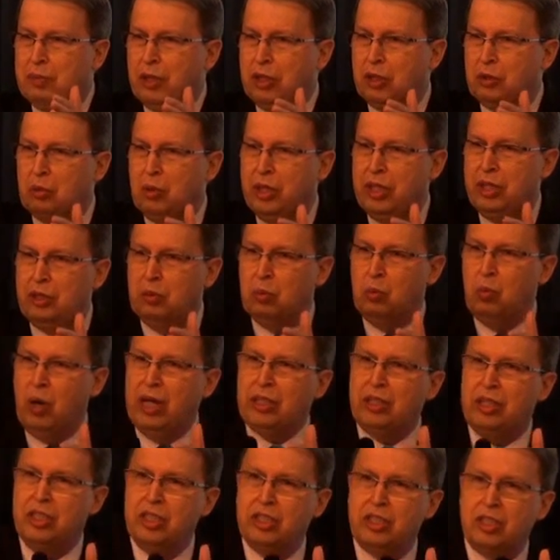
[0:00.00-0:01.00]
between
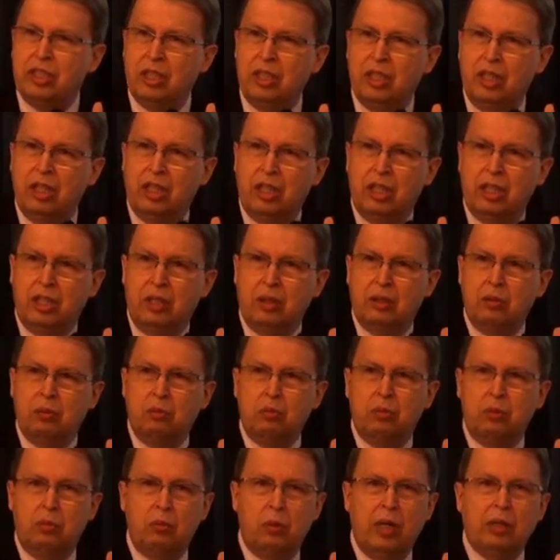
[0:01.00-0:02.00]
what is,
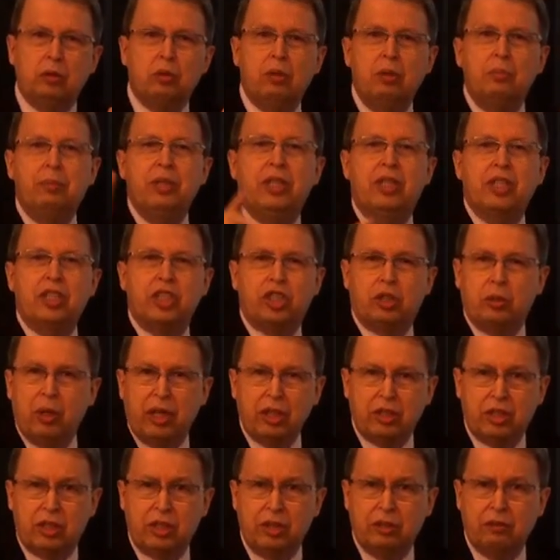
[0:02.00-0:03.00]
what will be
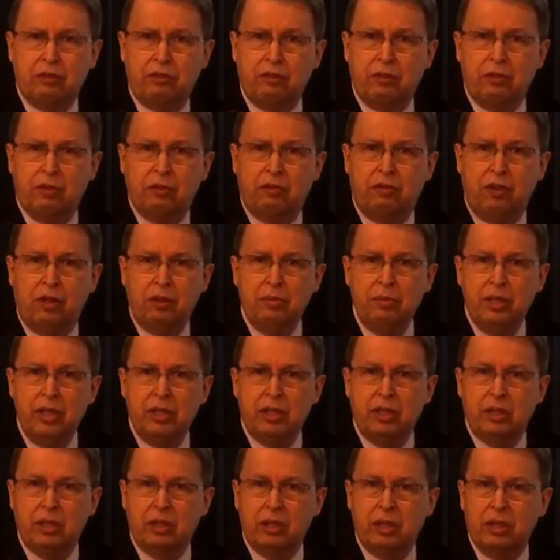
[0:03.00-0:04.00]
destructive for
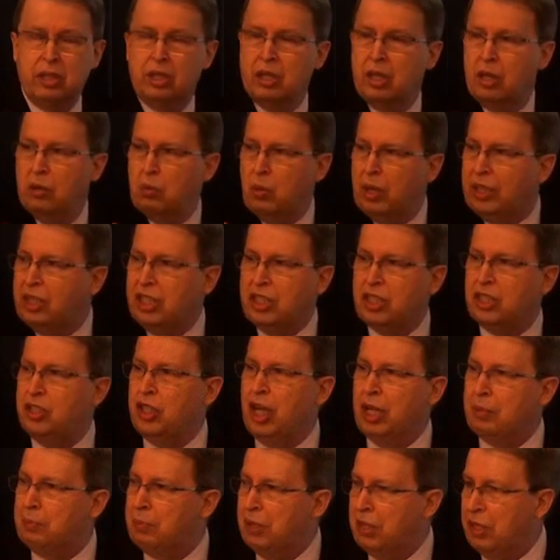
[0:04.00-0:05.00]
me, what is
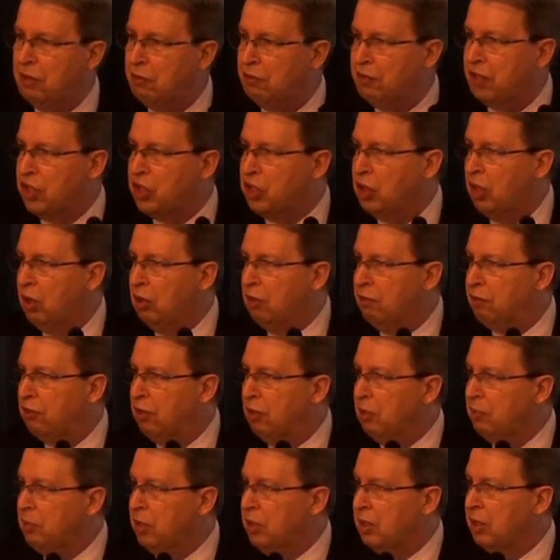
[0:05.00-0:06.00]
not beneficial
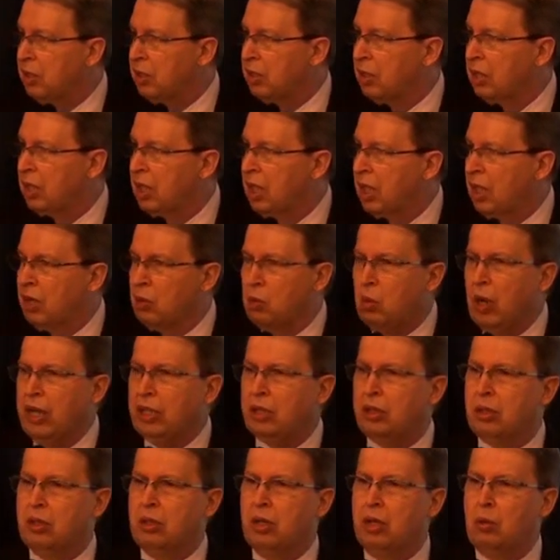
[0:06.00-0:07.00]
for me,
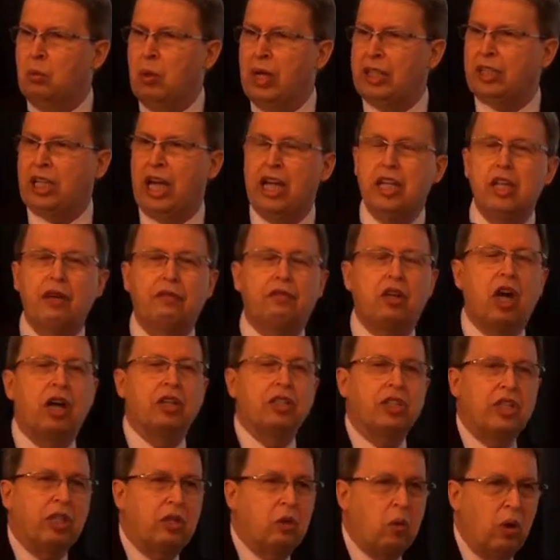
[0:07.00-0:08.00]
what, what kind of
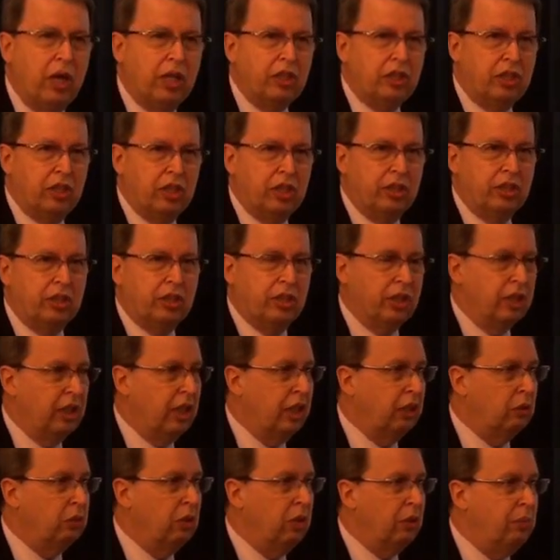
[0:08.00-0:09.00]
consequences
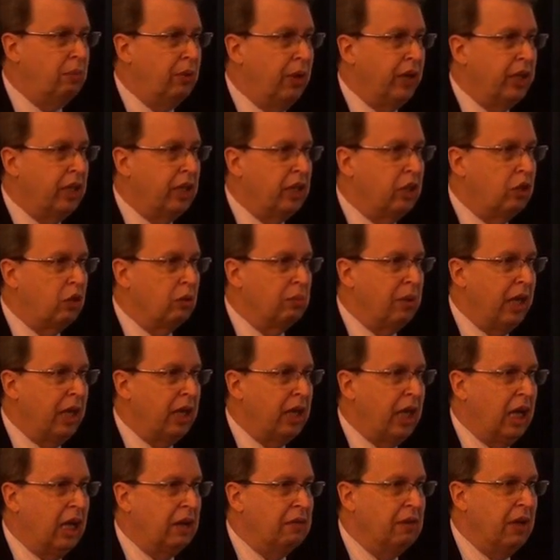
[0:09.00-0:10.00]
it will bring into my
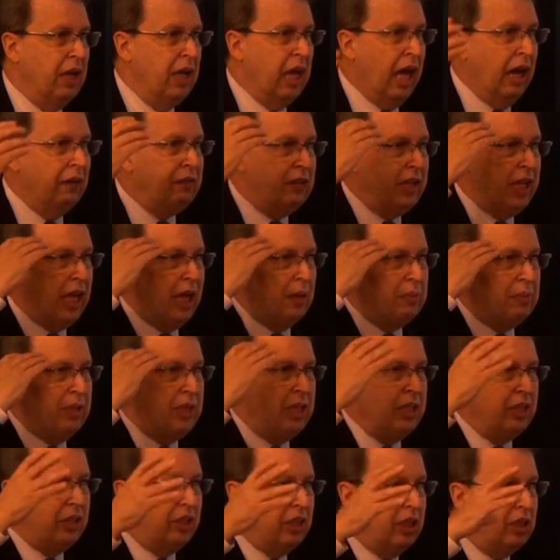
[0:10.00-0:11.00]
life. Have the
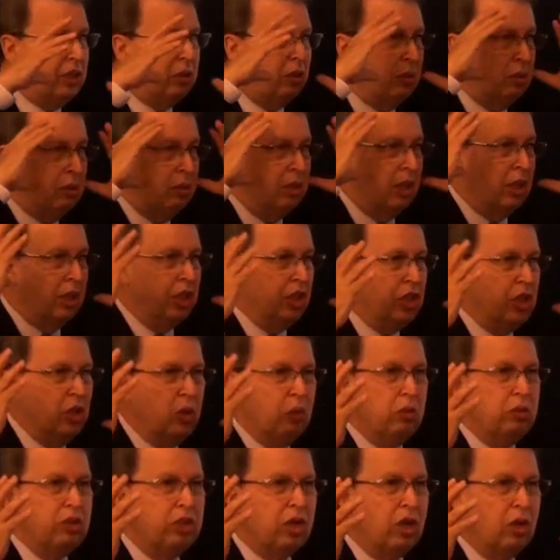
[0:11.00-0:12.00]
ability to
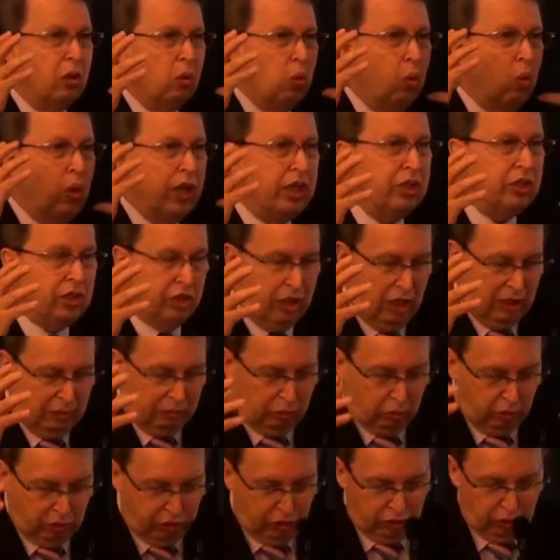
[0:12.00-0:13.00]
use wisdom
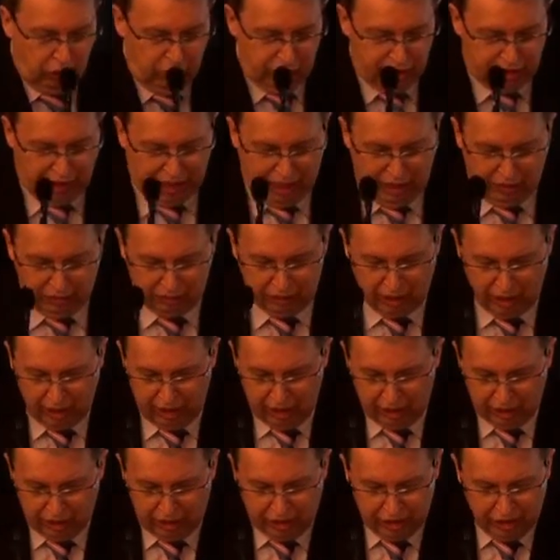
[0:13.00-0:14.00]
to sort out
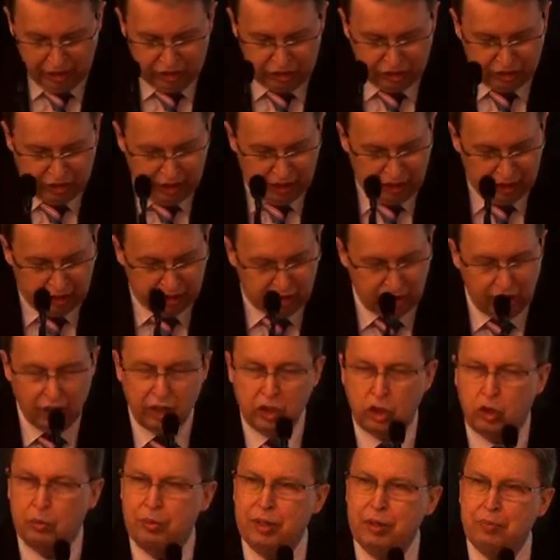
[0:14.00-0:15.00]
these things,
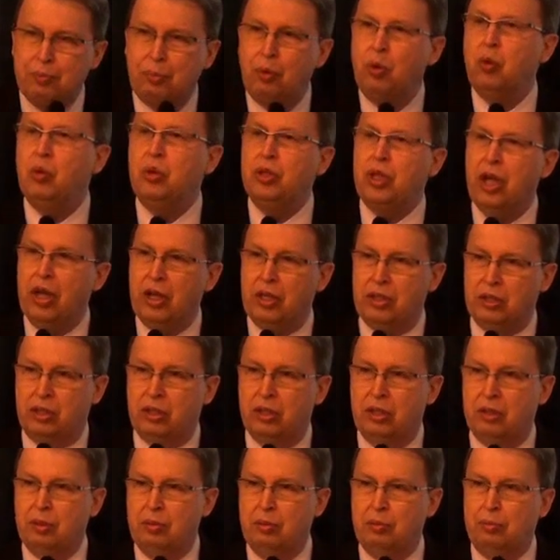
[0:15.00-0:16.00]
to be
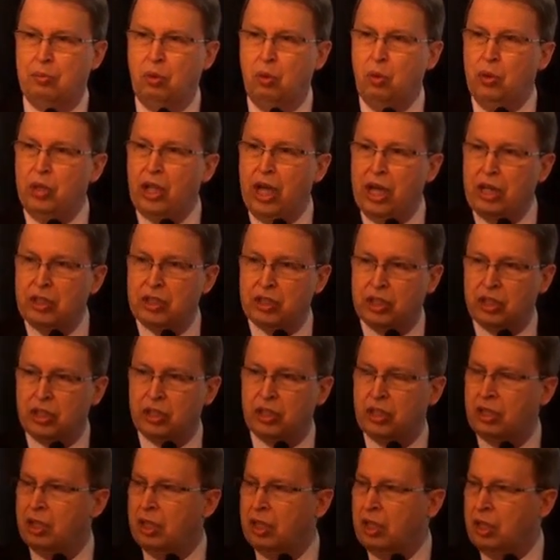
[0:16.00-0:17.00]
prudent,
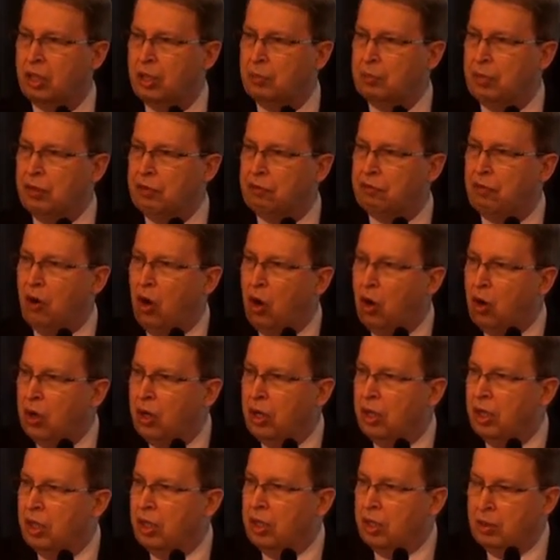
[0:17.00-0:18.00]
prudence
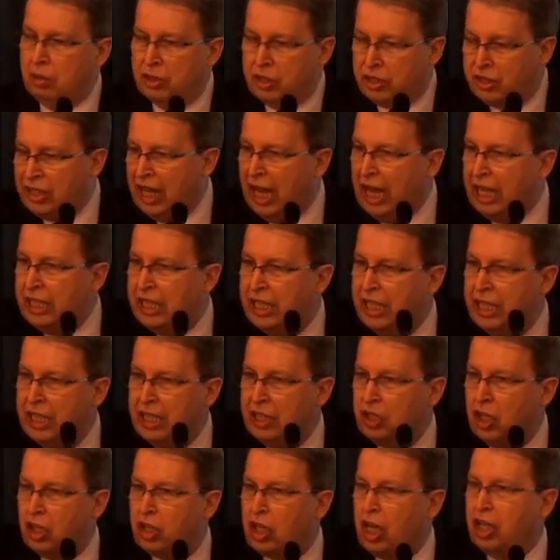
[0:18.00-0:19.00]
before
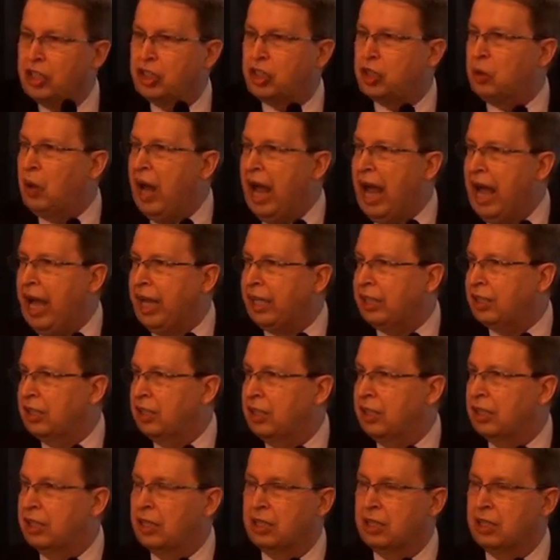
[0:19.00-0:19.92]
signing the contract,